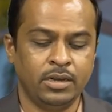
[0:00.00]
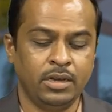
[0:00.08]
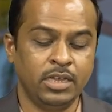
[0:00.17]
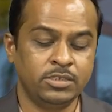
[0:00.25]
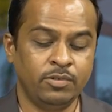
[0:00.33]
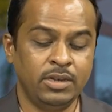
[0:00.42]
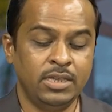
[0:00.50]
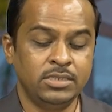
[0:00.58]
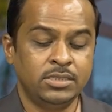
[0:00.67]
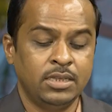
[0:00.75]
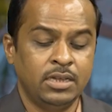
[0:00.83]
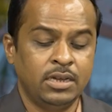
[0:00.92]
Next one
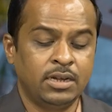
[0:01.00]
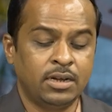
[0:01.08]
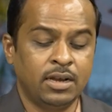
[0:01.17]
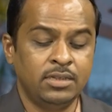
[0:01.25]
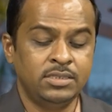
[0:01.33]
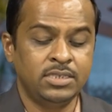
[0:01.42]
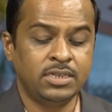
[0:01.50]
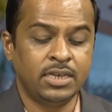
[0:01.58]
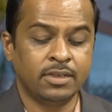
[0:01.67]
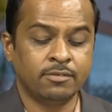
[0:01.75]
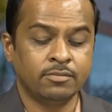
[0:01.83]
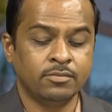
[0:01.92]
is
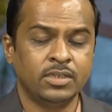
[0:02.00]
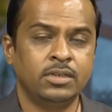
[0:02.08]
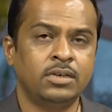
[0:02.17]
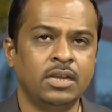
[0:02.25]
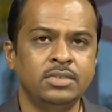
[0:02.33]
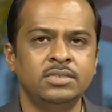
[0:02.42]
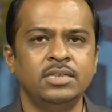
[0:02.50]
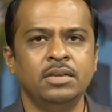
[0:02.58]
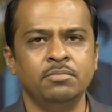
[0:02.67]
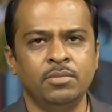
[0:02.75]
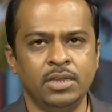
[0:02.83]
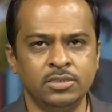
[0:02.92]
transiting.
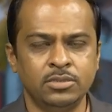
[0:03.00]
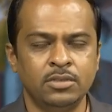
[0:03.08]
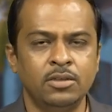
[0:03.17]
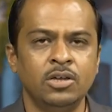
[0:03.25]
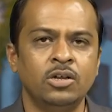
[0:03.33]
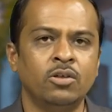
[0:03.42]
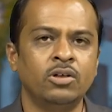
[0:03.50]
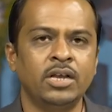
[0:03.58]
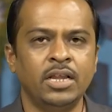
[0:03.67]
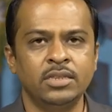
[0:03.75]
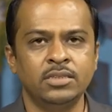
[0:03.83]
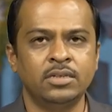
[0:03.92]
Transiting means
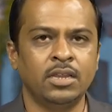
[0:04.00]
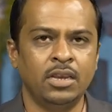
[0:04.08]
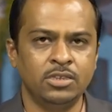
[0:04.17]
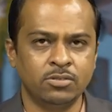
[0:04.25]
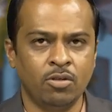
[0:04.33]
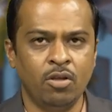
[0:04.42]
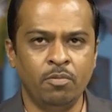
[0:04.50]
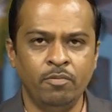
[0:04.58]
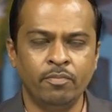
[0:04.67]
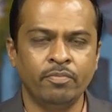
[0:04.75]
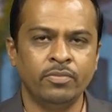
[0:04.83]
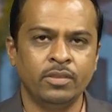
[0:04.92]
rotating the
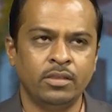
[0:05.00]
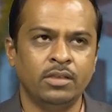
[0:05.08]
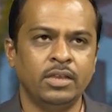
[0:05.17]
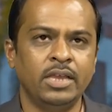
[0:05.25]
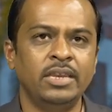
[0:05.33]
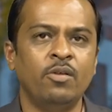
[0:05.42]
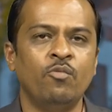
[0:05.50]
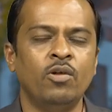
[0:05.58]
telescope in a